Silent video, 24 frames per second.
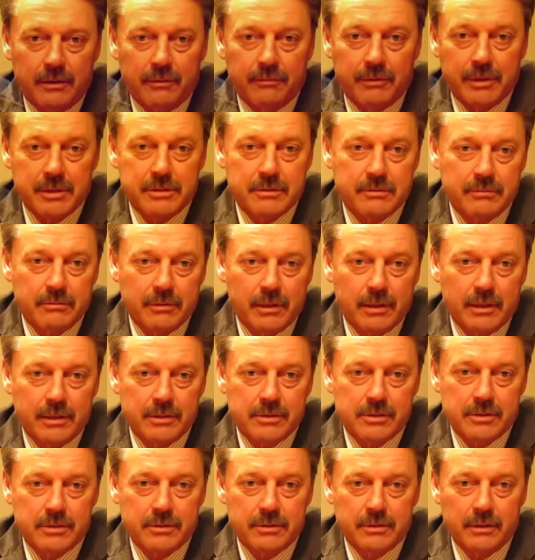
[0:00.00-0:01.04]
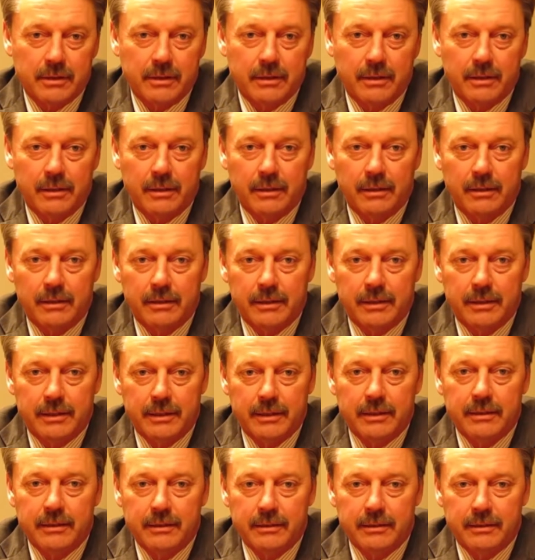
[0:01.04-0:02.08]
our restaurants,
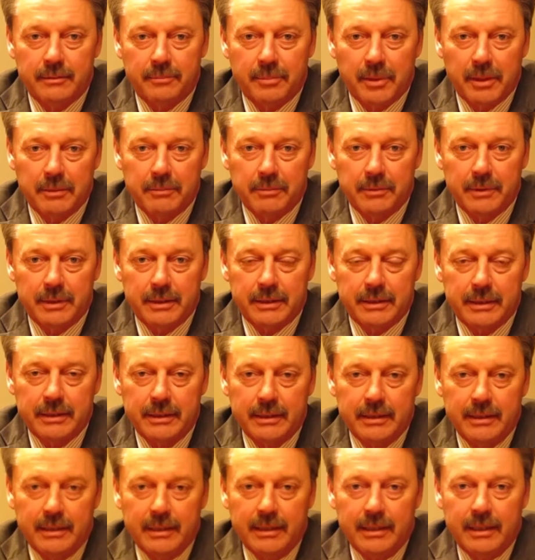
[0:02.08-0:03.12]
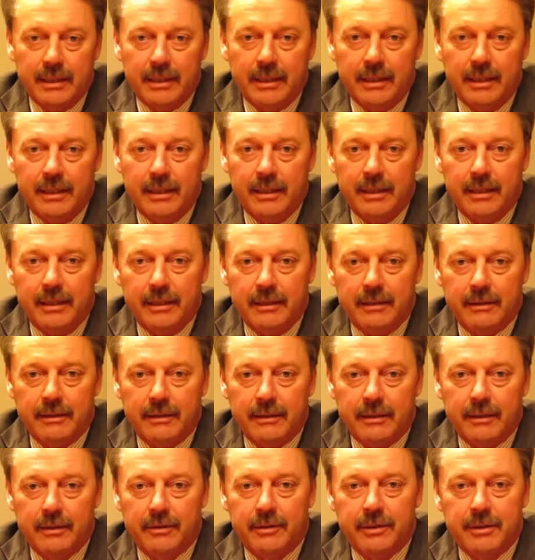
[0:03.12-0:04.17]
in any of the public
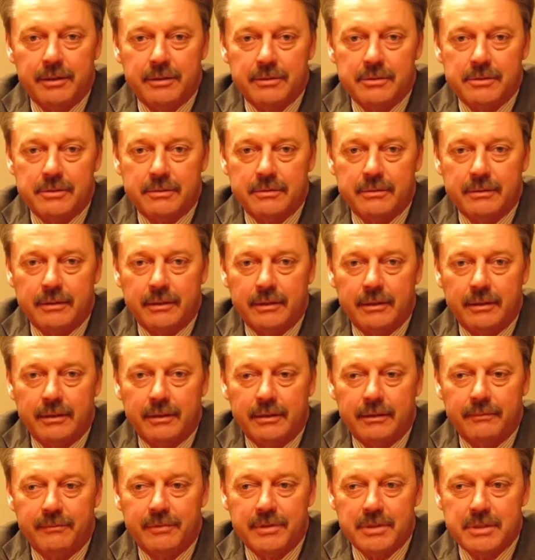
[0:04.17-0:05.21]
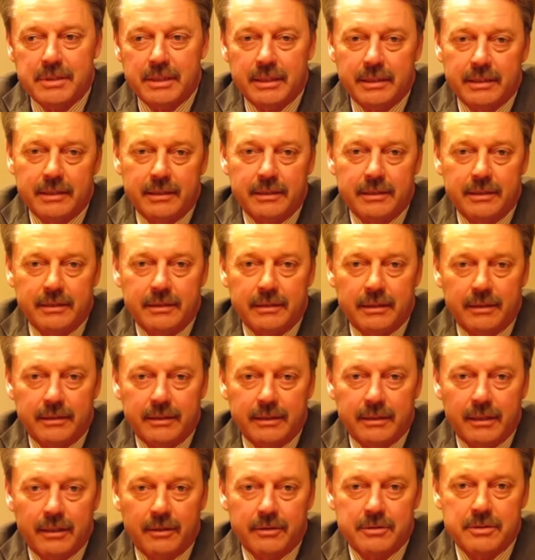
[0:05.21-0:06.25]
areas of the city.
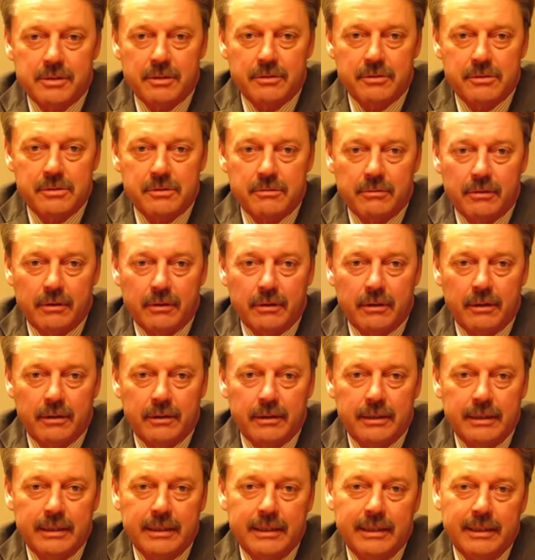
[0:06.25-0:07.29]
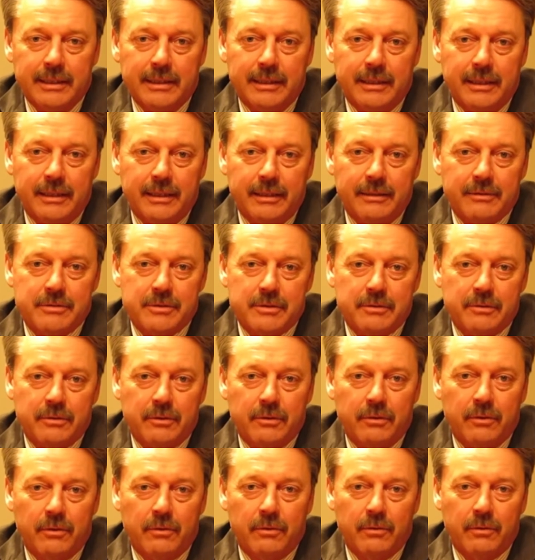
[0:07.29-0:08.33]
The arts are strong.
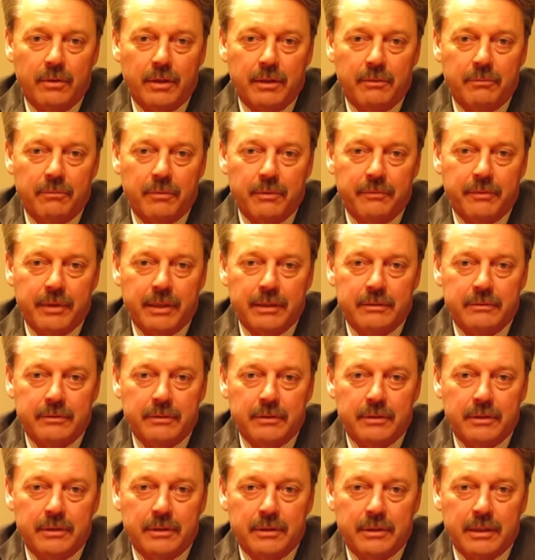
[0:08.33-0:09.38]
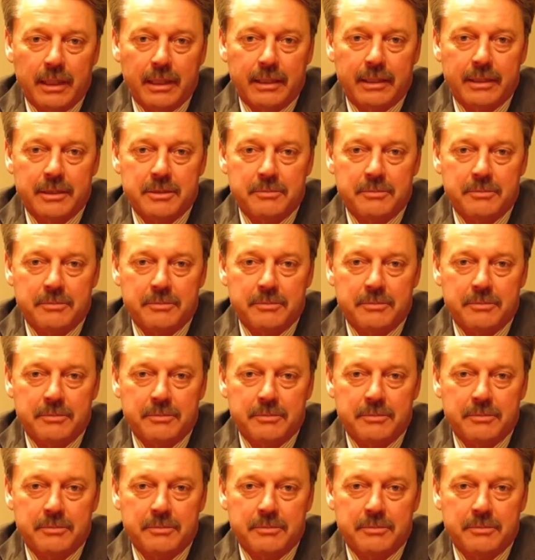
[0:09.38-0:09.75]
So we've got a lot of